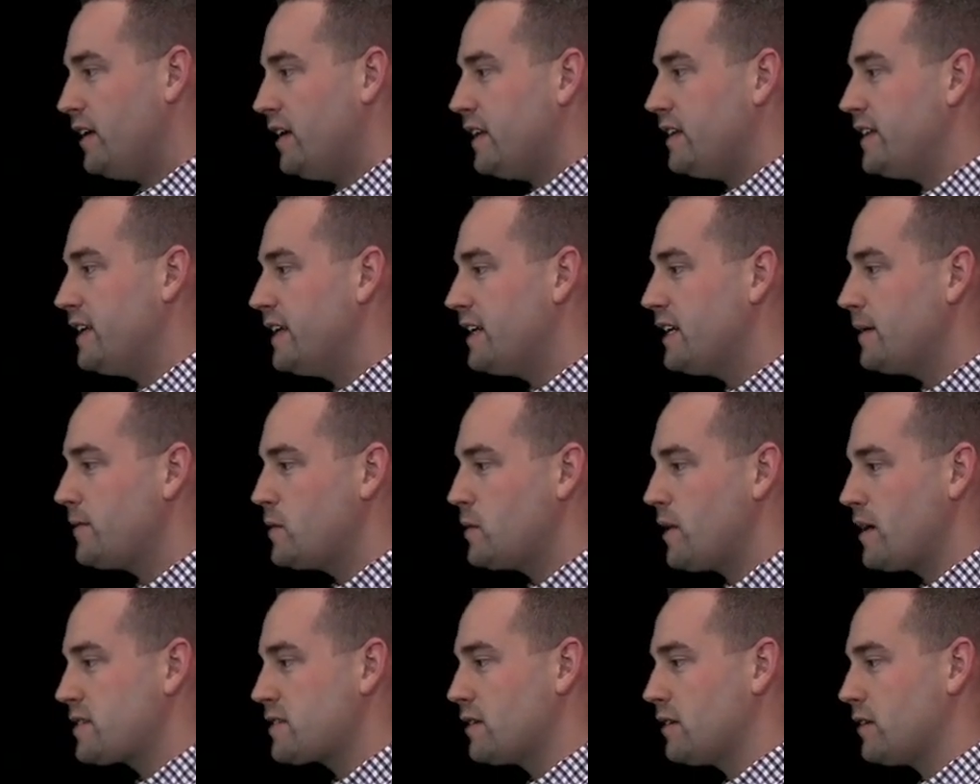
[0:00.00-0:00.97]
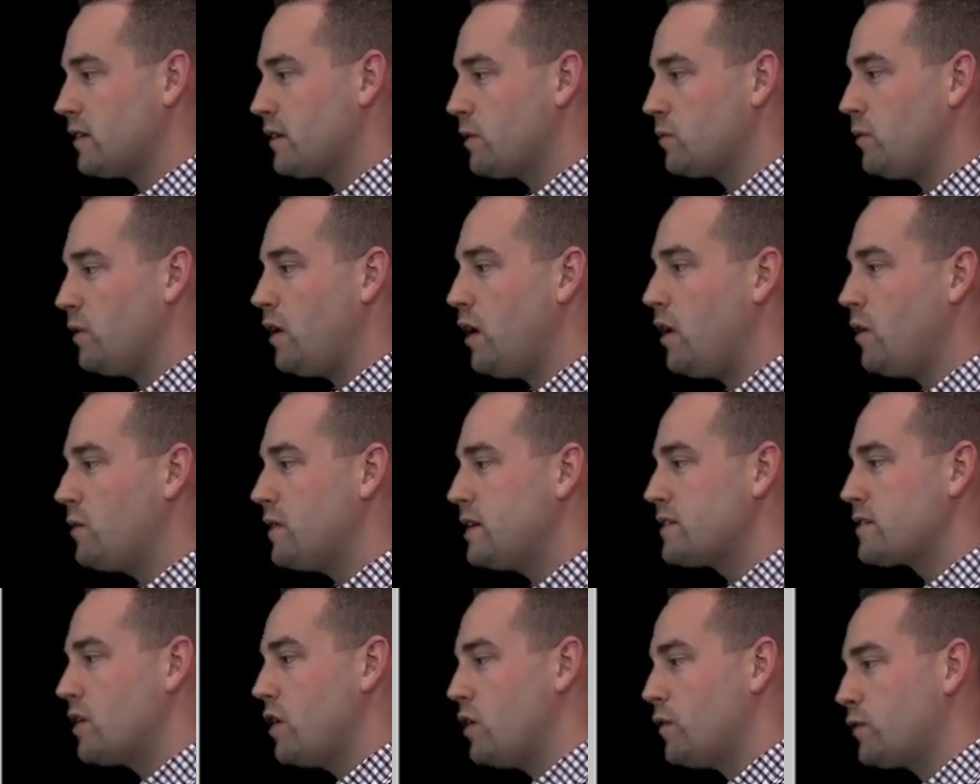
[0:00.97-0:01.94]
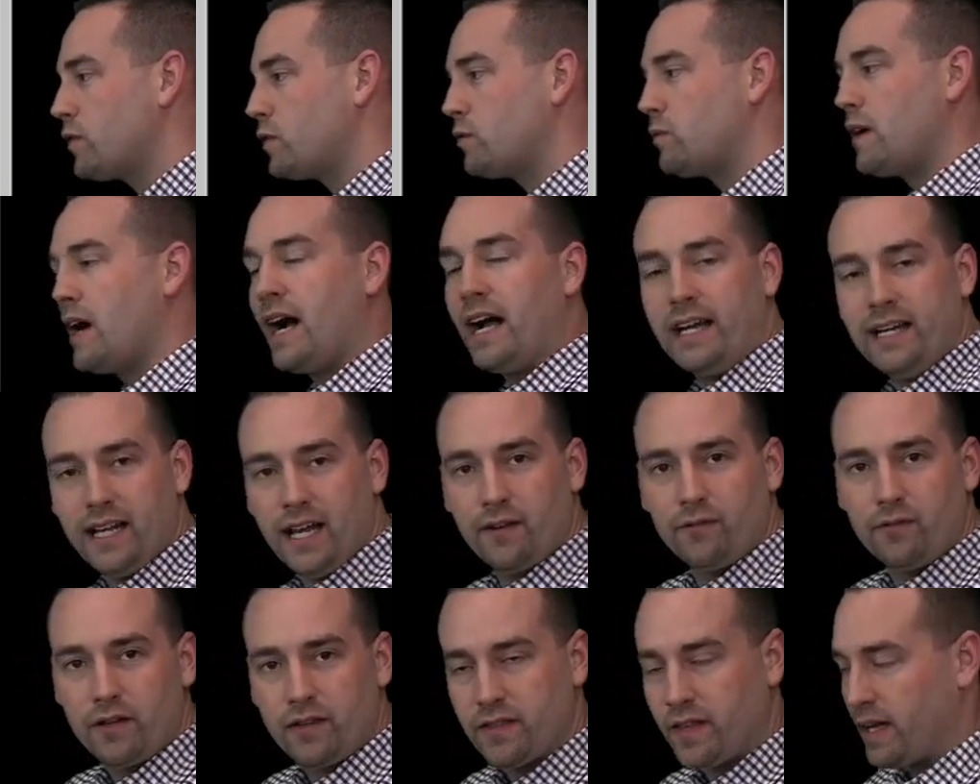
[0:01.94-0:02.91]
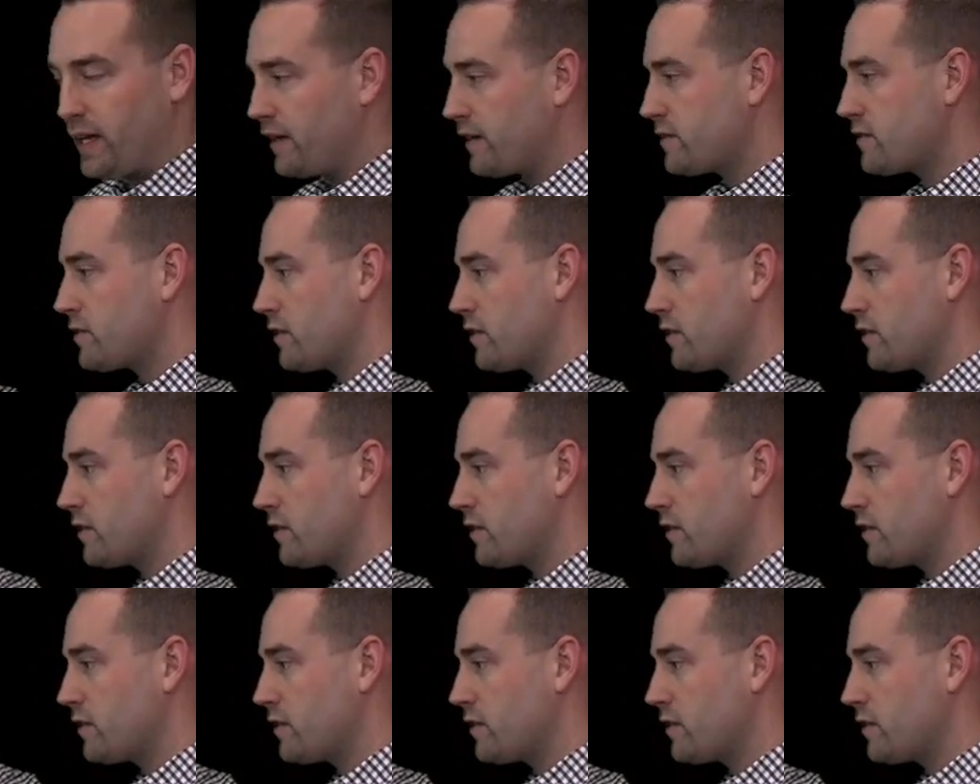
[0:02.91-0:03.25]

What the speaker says: The NWS alert will always override everything, so